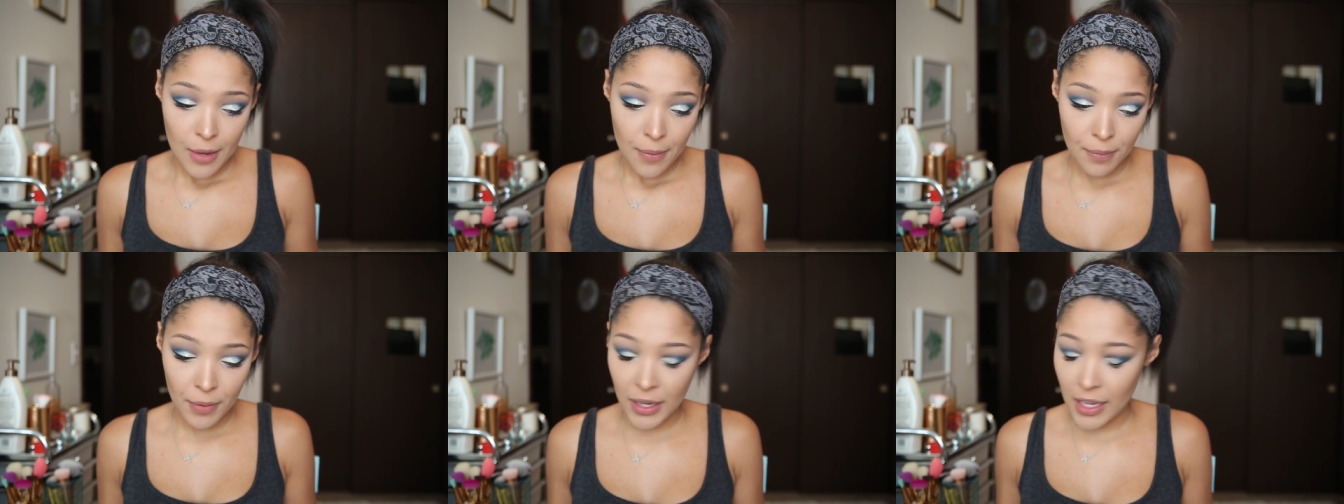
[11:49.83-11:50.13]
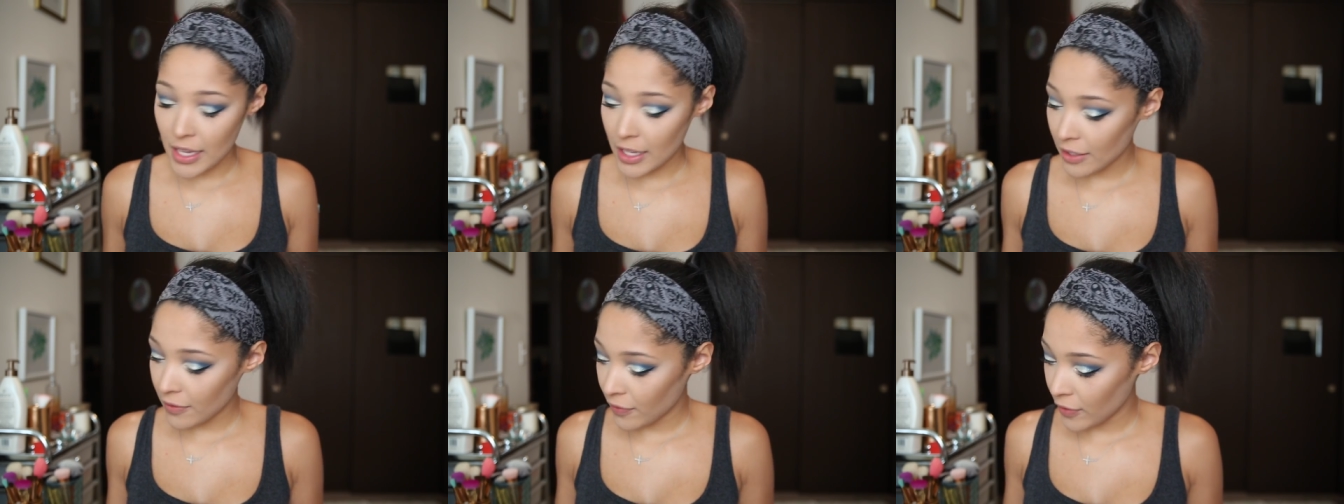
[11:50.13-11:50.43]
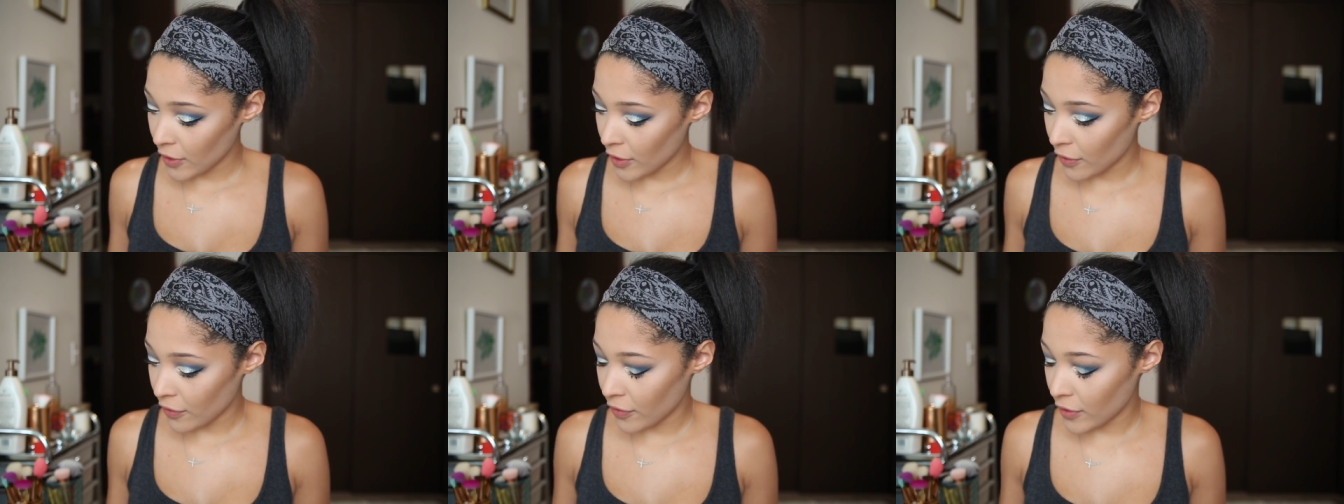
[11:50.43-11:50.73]
But
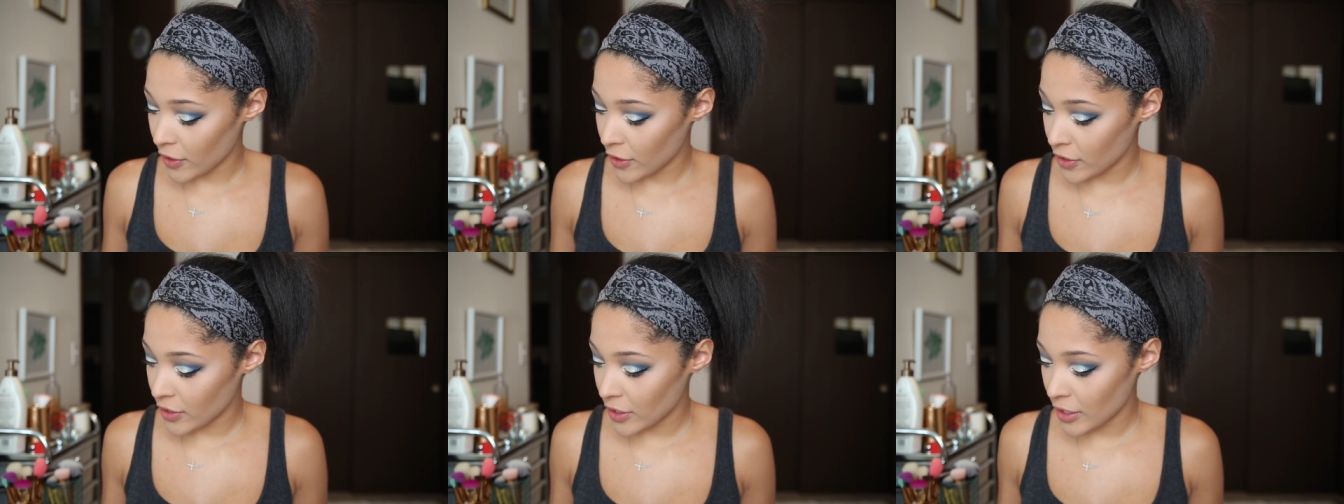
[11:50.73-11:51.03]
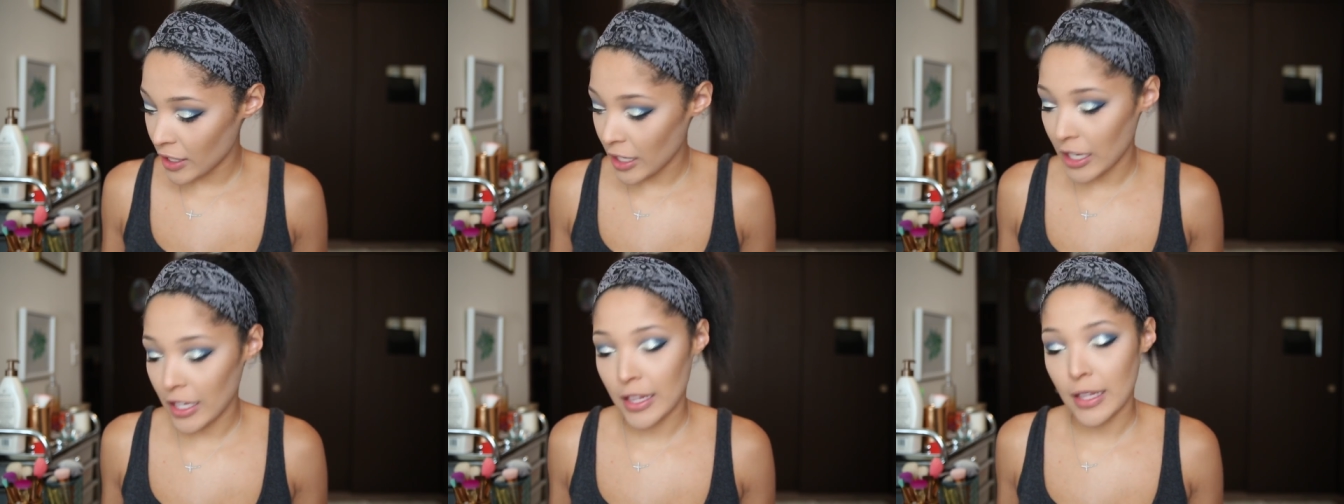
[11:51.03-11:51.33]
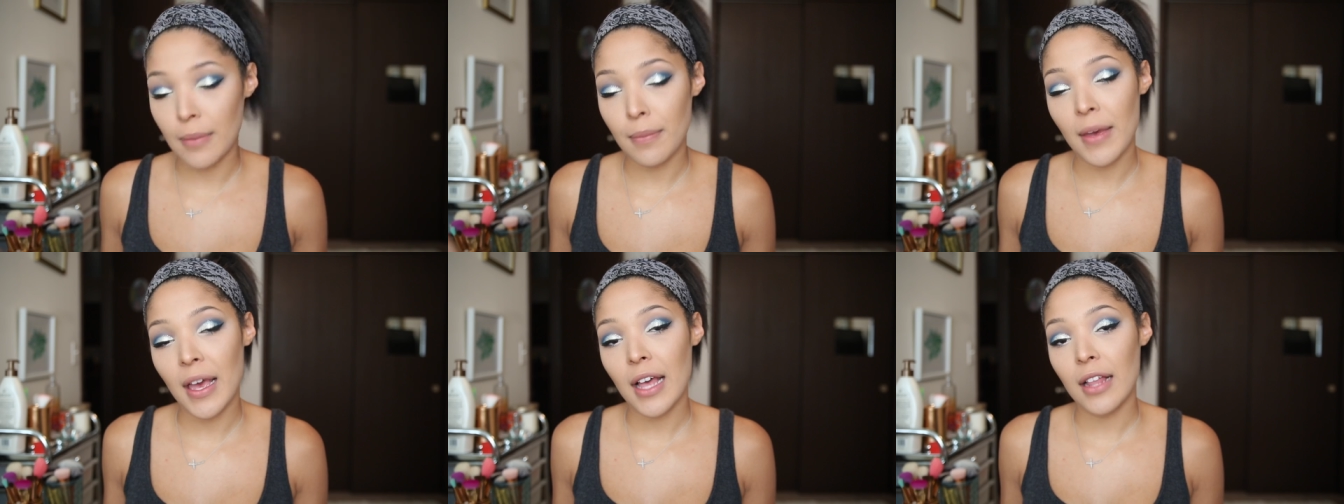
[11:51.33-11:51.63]
for the first, like
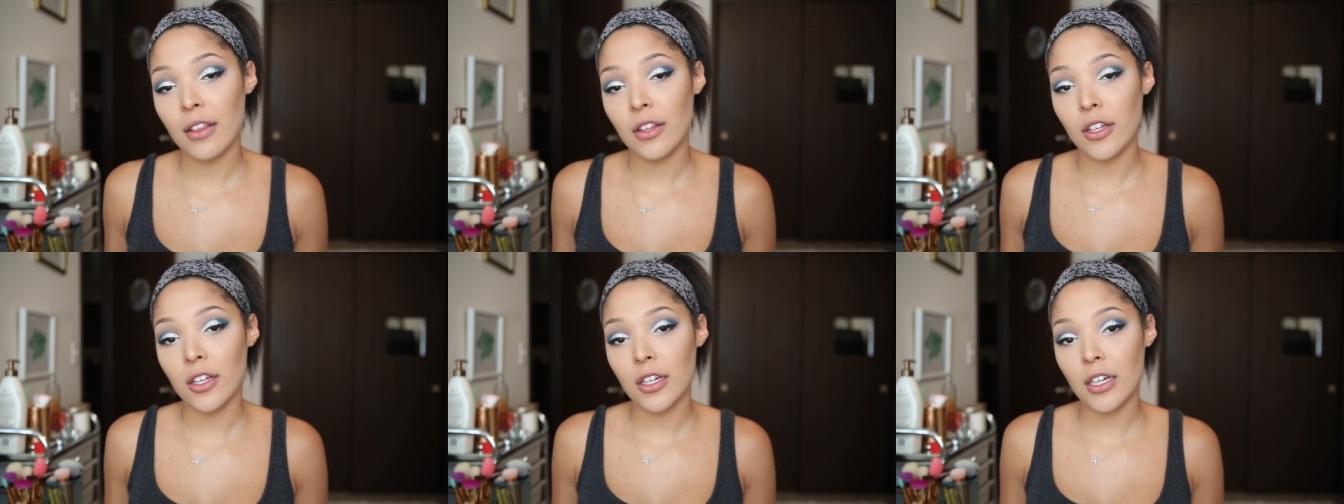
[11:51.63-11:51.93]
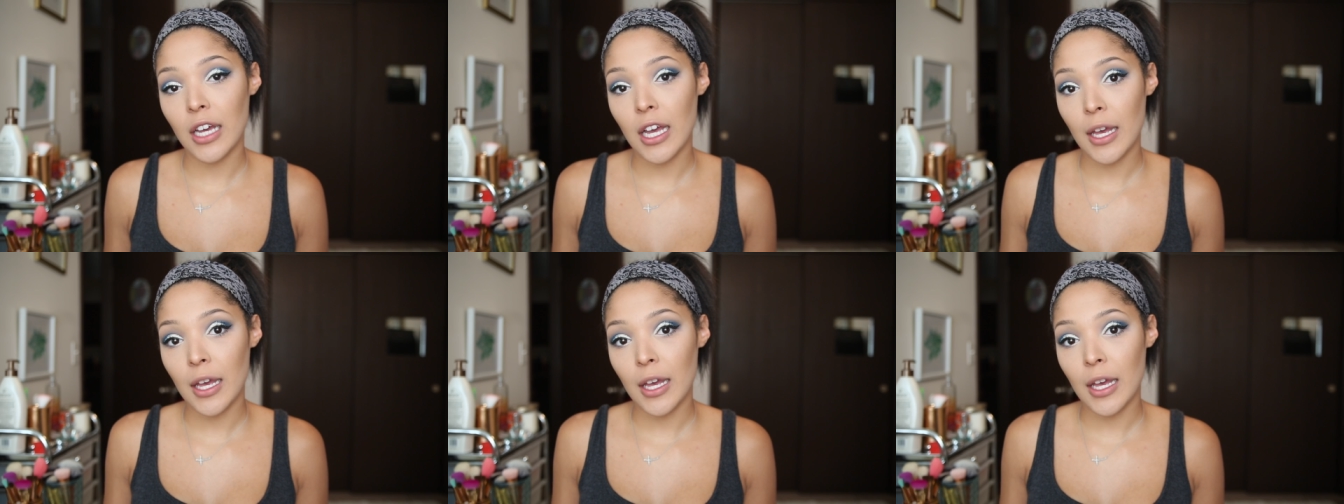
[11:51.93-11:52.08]
the matte look,